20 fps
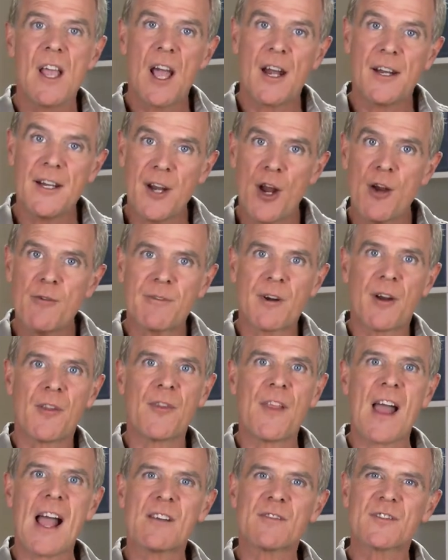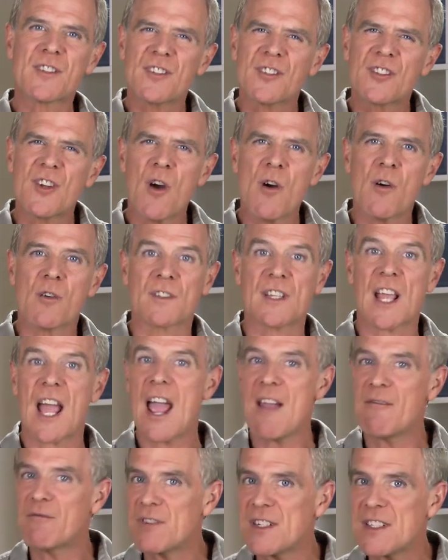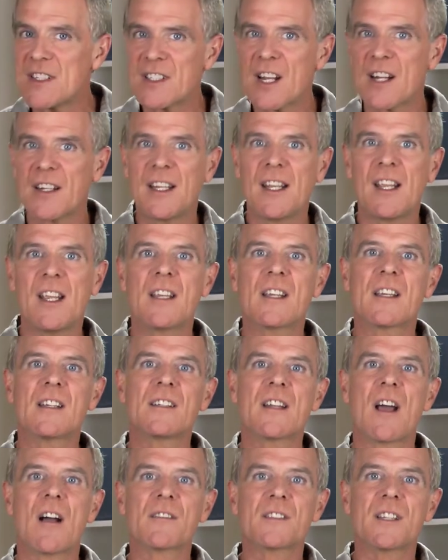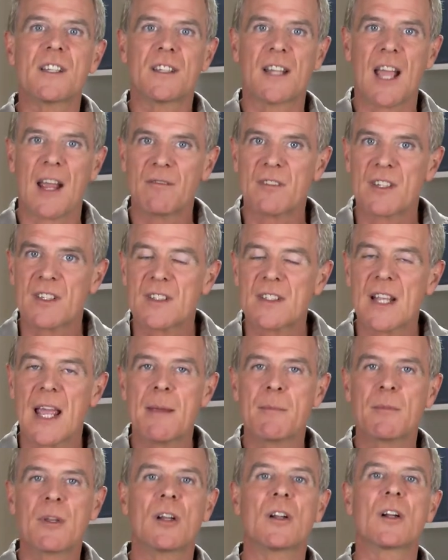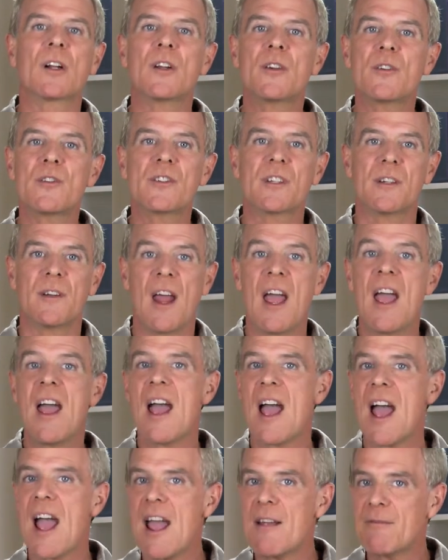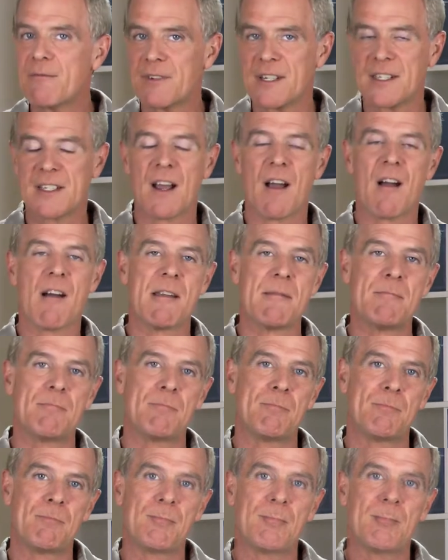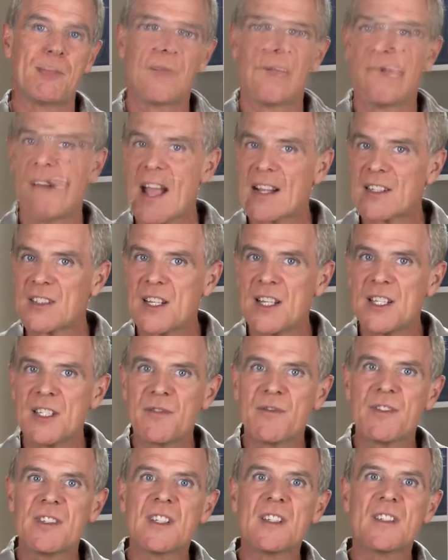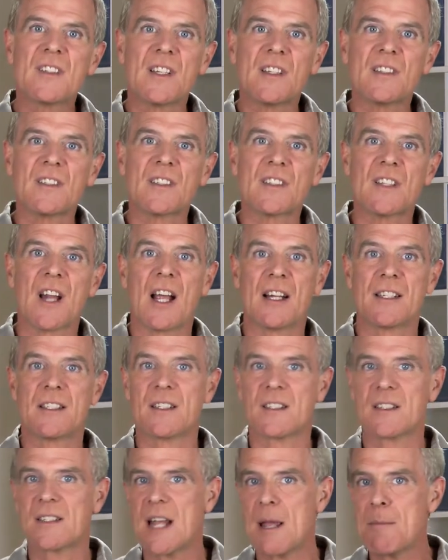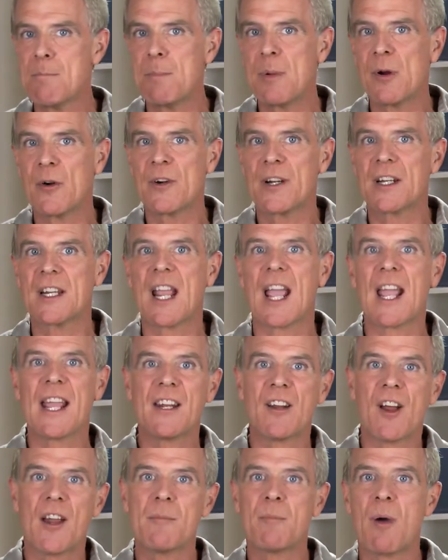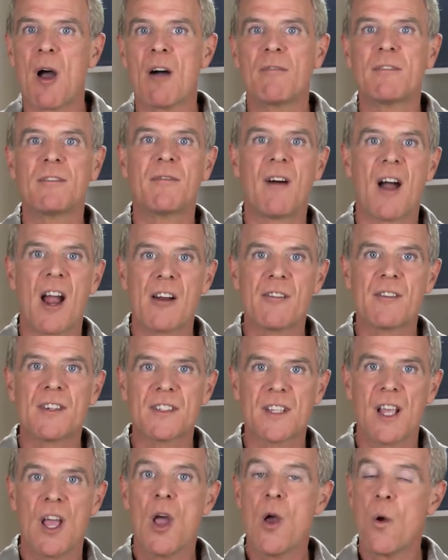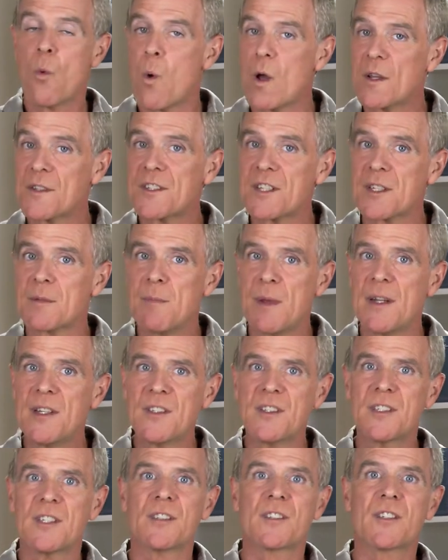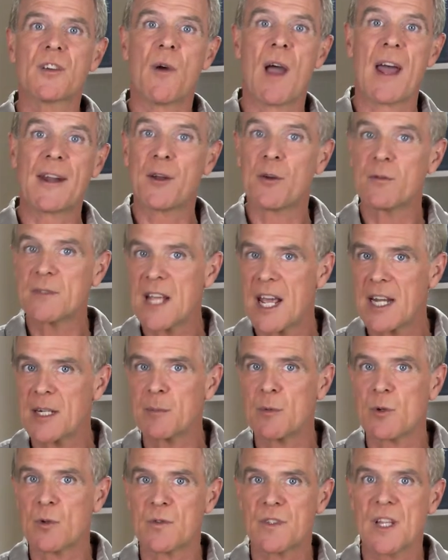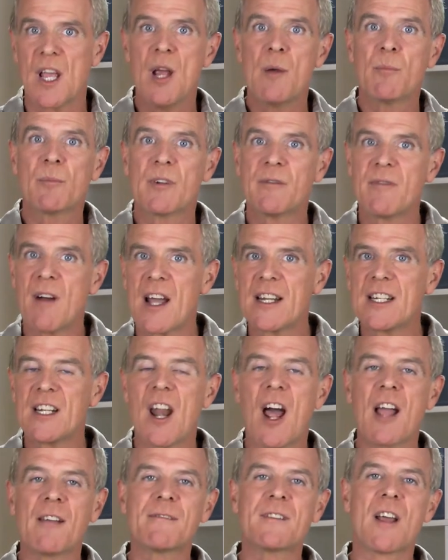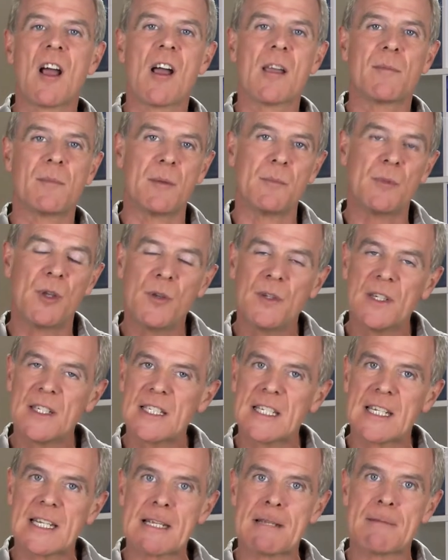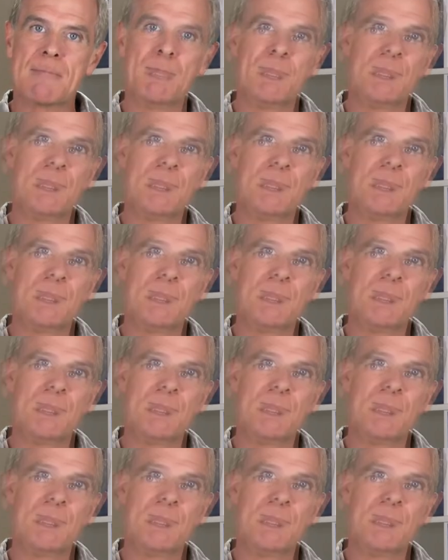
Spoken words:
And in over 1,000 dogs, every study he conducted gave the same conclusion every time. Vaccines for diseases like distemper and canine parvovirus, once administered to adult animals, provide lifetime immunity.